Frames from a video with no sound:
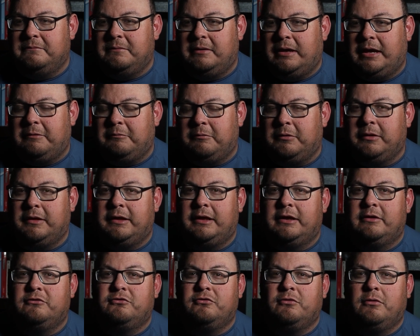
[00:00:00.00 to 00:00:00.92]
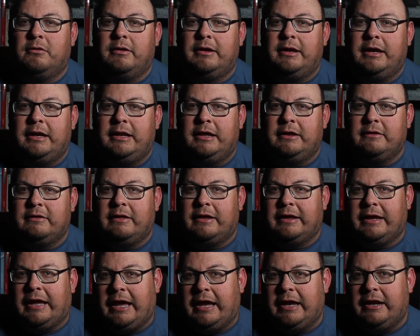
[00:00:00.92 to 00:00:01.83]
I really enjoy hitting
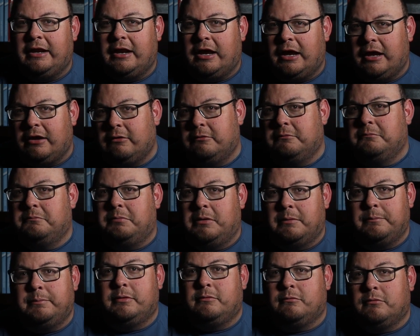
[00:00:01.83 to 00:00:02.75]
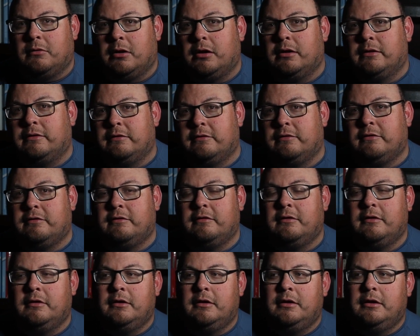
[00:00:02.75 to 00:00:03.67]
like 8-iron bump and runs.
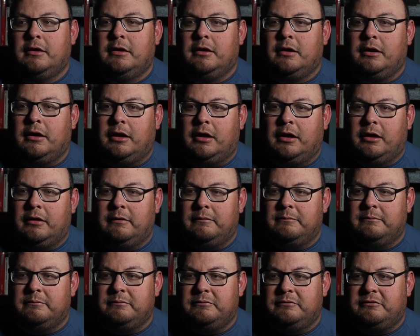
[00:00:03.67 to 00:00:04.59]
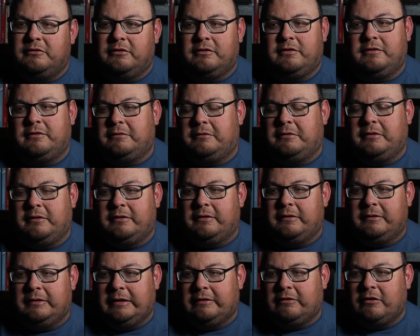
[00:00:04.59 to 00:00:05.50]
Just because
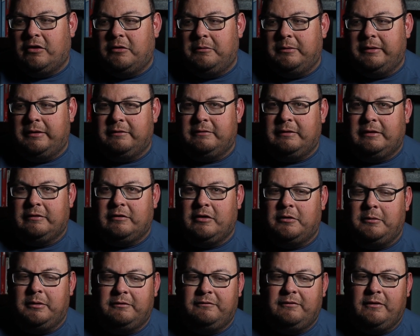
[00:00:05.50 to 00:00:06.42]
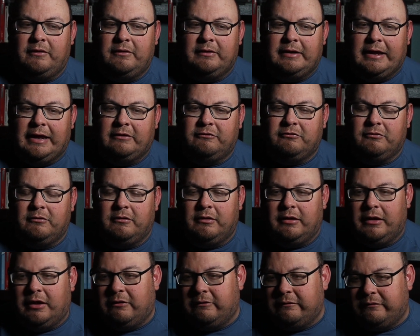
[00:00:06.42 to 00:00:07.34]
it's always felt
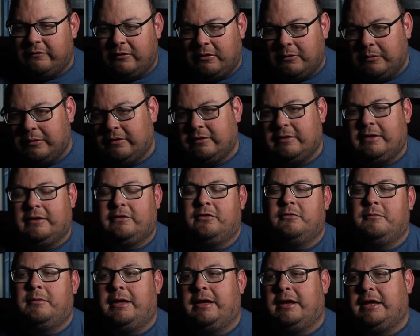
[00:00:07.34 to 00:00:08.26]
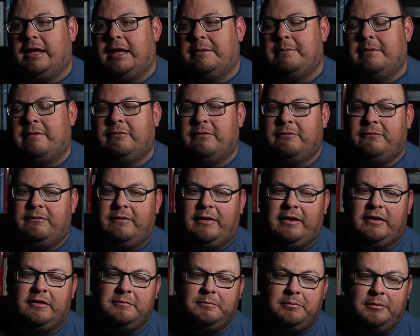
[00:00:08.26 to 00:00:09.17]
natural. I've always liked the way it came off the
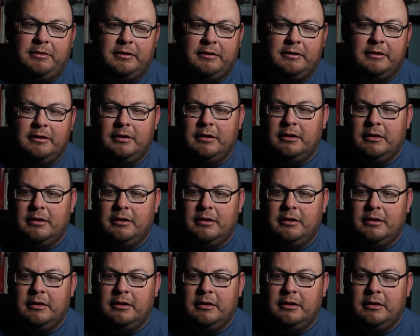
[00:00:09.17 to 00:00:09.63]
face, but